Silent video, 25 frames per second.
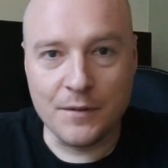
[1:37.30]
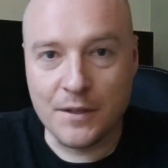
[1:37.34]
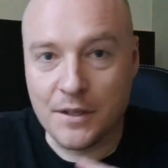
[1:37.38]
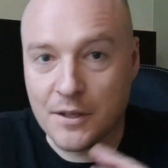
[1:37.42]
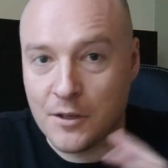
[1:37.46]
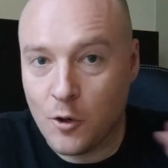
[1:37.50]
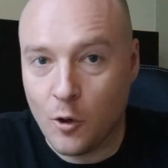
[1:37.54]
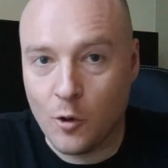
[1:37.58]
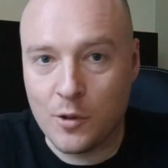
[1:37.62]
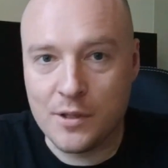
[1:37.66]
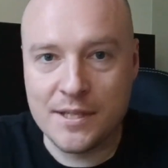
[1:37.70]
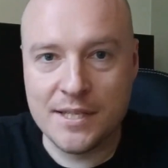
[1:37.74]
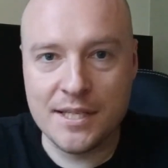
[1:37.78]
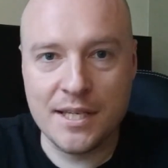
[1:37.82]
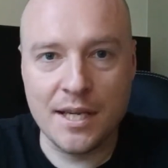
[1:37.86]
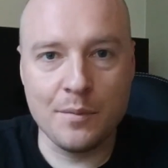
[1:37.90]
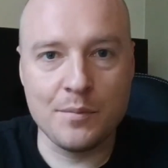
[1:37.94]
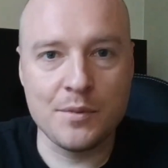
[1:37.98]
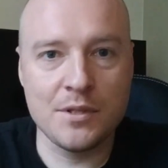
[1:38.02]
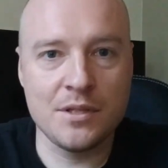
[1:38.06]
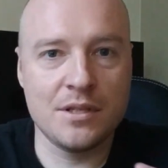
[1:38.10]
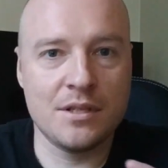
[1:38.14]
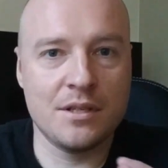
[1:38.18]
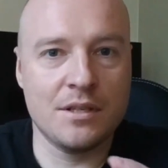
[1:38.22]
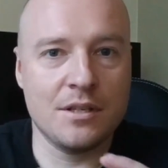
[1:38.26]

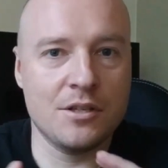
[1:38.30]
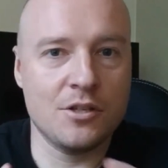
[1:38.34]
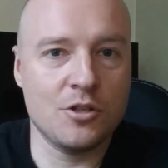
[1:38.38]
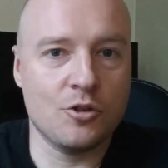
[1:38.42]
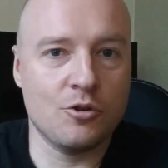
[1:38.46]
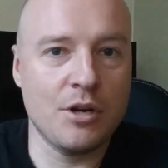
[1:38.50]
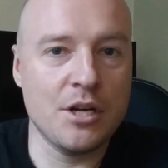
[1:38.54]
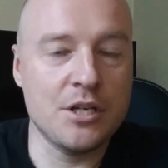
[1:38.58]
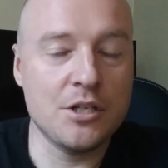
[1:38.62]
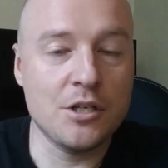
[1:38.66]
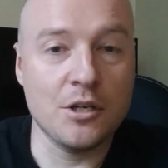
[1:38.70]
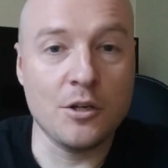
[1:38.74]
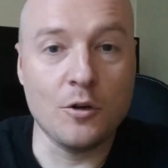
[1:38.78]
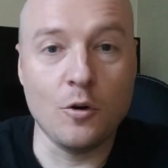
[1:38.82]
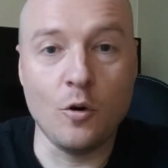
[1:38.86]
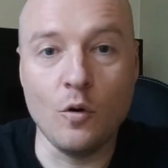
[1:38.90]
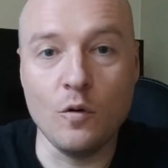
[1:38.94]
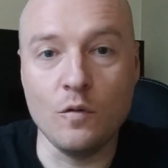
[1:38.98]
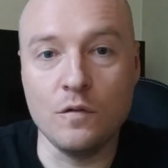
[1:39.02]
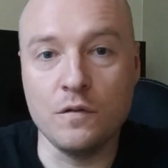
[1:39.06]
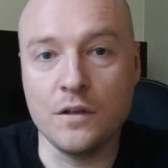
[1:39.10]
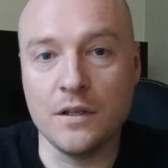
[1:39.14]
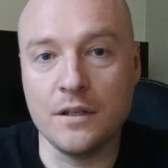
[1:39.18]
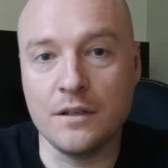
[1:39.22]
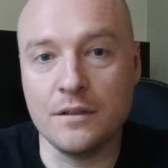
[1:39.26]
concepts stretching
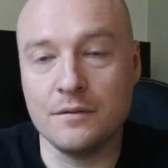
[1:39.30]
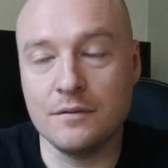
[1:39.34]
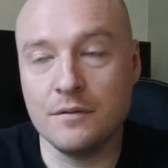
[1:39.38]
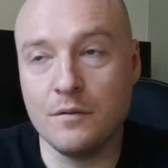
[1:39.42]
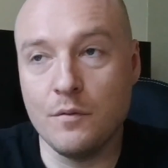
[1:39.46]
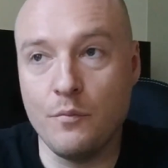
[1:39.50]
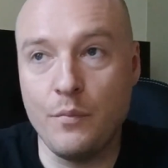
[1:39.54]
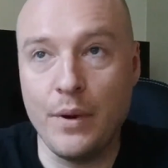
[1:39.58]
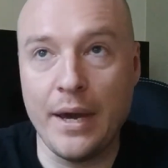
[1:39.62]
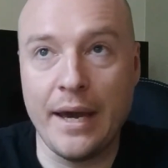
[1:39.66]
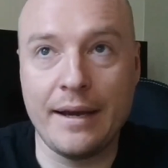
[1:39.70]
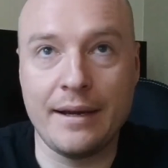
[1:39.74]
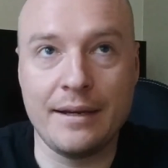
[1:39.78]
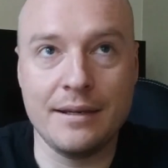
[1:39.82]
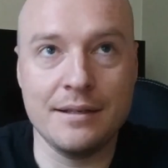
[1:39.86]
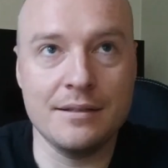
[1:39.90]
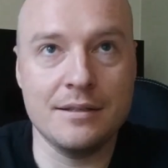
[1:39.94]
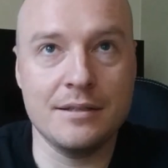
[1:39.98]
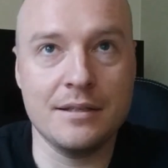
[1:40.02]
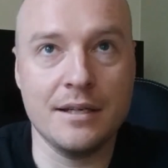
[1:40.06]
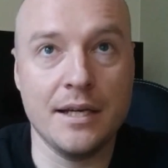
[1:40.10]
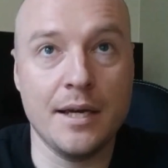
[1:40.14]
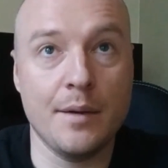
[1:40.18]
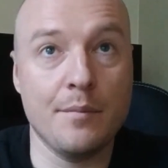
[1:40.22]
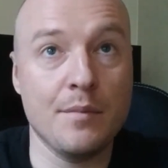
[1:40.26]
over back in
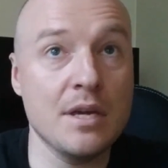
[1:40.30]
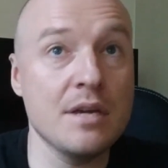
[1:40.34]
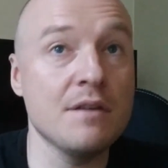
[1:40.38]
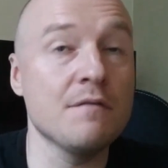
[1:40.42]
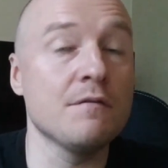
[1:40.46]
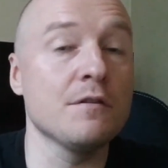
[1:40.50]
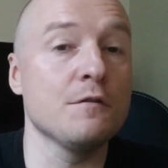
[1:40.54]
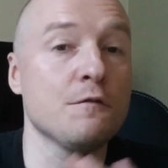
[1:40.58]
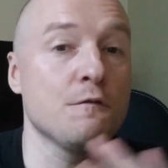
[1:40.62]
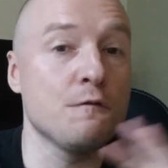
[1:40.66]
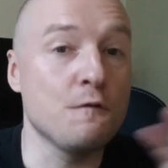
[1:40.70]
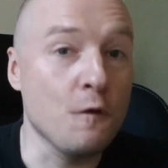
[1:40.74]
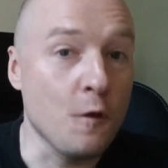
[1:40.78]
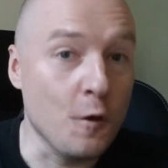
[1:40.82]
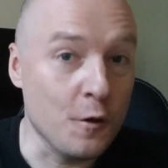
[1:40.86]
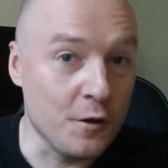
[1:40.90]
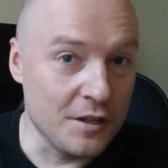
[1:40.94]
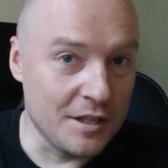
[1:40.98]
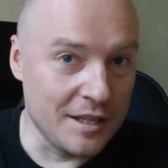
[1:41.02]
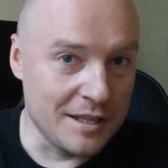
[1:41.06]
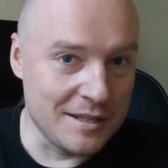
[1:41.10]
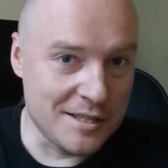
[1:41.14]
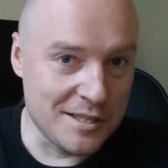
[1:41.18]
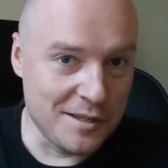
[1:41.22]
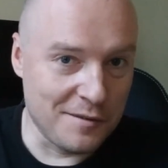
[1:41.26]
time even further
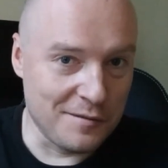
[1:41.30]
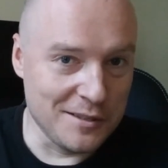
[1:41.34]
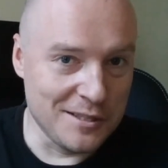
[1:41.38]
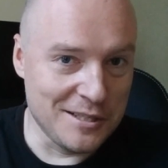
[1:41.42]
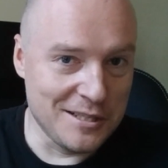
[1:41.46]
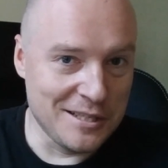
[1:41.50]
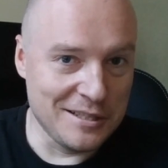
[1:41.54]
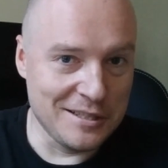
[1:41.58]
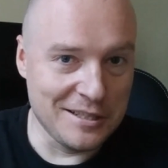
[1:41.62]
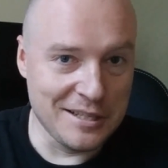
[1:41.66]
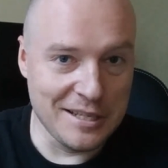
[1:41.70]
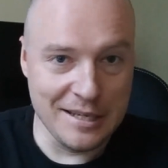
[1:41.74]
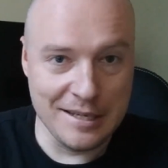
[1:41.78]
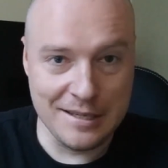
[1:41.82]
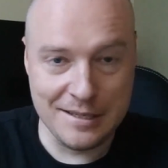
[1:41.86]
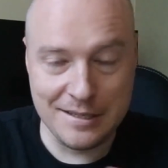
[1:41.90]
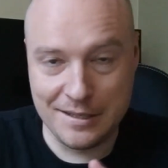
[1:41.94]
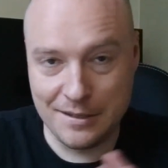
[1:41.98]
than 17 years.